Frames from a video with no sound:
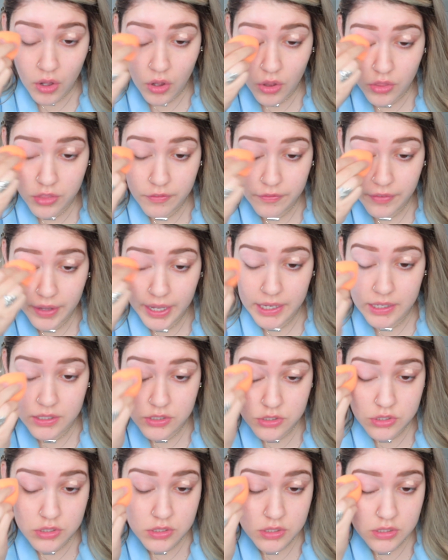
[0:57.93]
all the
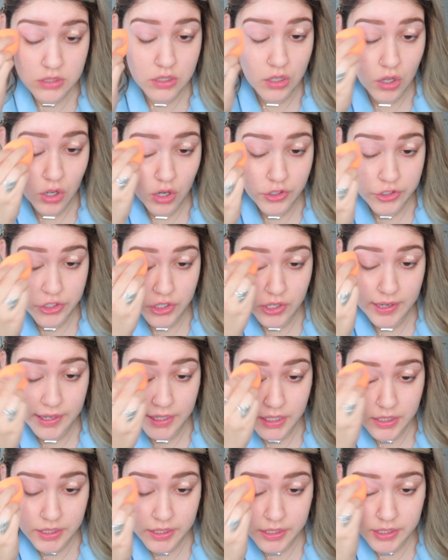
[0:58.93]
veins on your
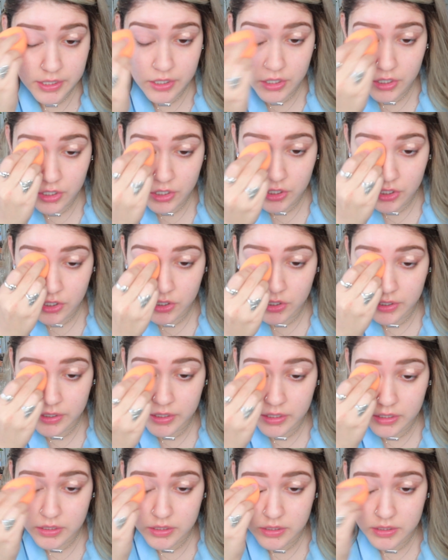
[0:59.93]
eyelid are
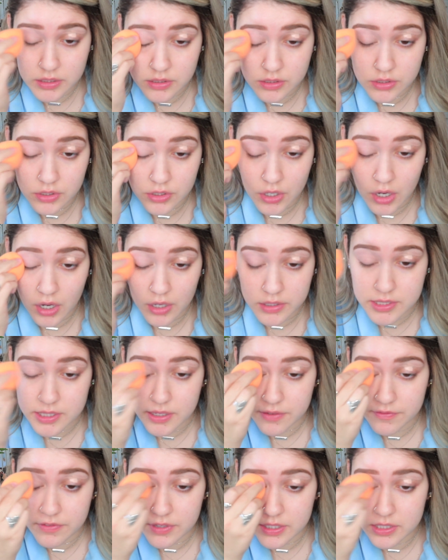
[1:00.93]
not
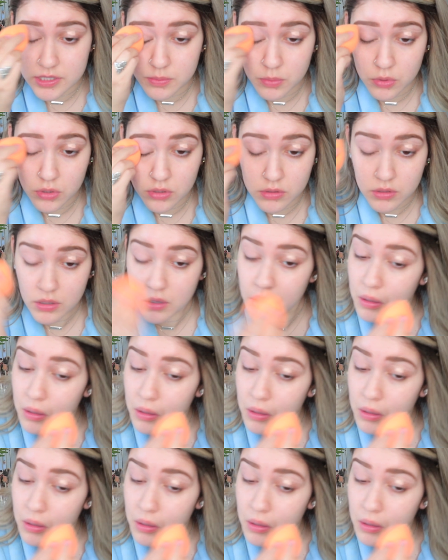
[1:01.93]
visible.